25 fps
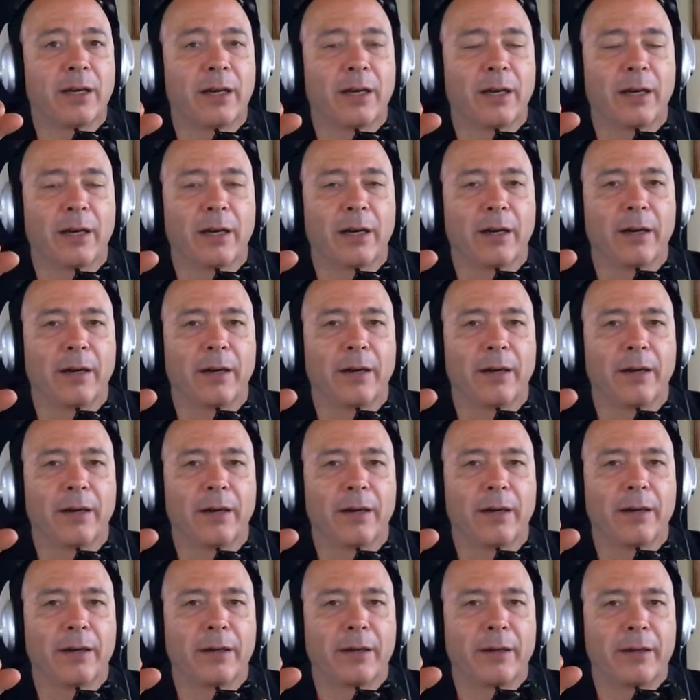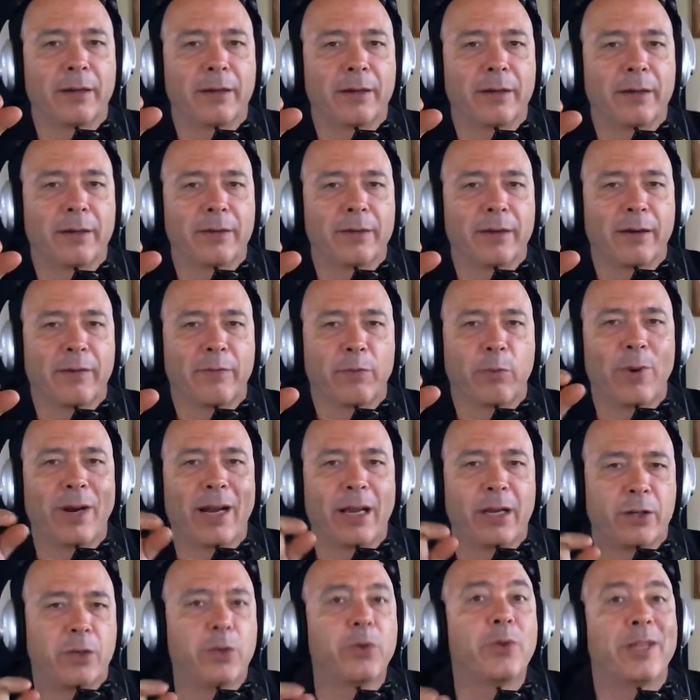of when
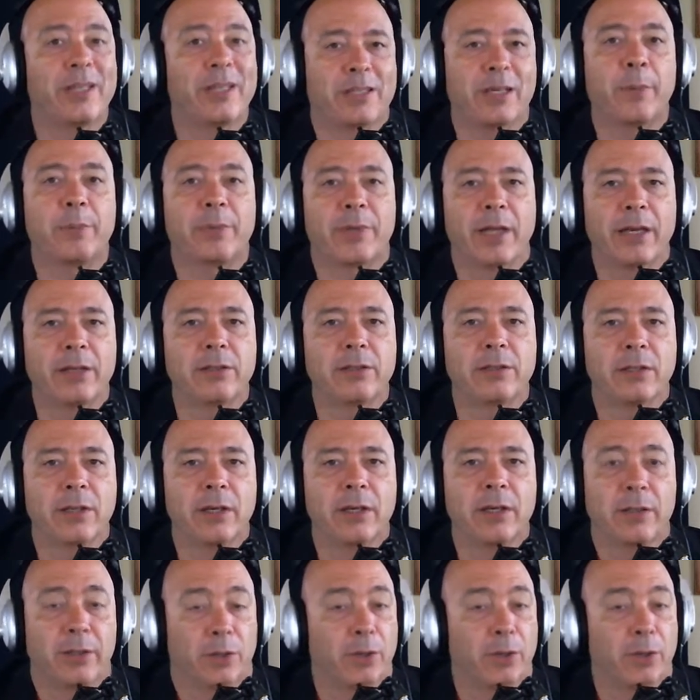I do these updates.